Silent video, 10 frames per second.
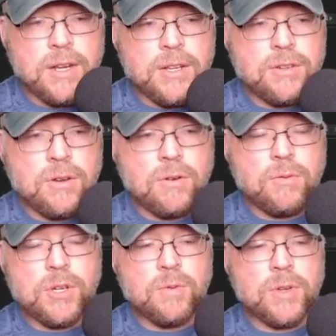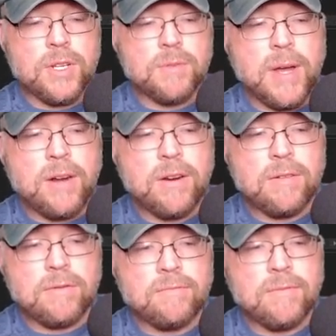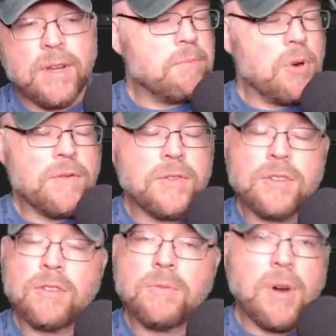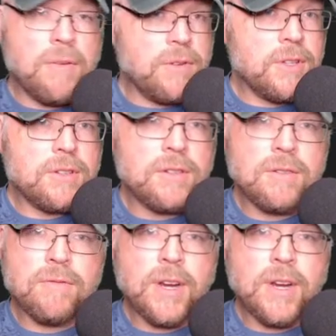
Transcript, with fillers: So which one is better? Personal preference, right?